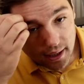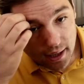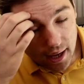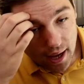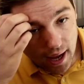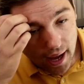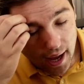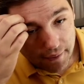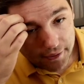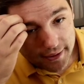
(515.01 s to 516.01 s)

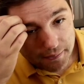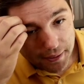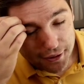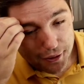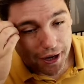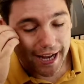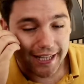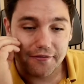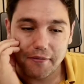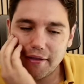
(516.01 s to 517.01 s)
haven't been so
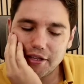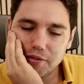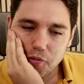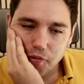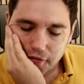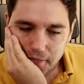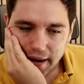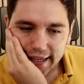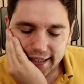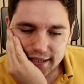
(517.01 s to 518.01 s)
negative about this move from my
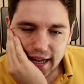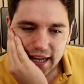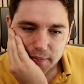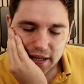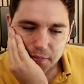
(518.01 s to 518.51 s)
end as much,